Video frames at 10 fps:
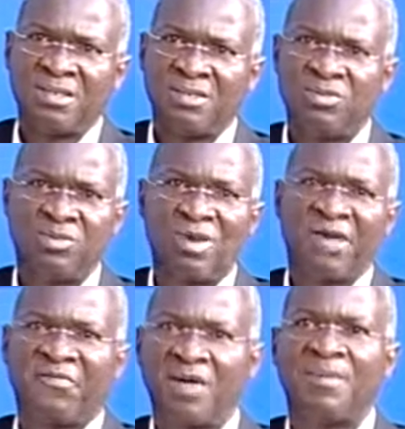through our
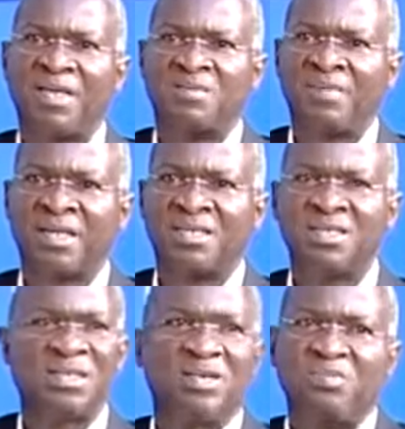farmers' mart is
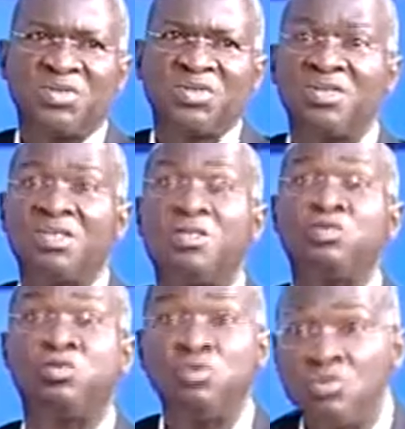an opportunity
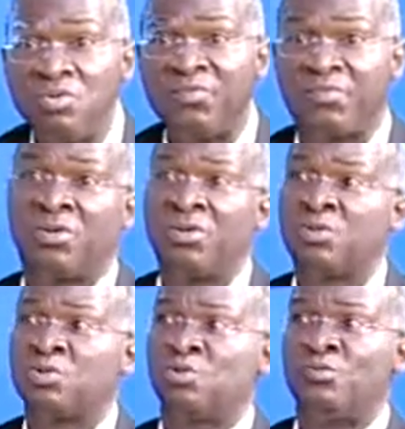too good for us
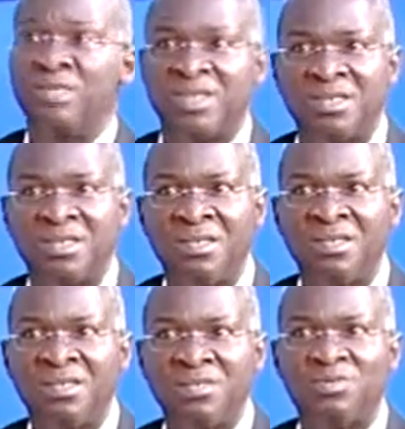to miss,
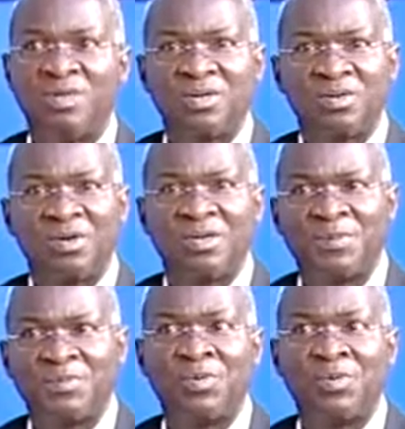to encourage people.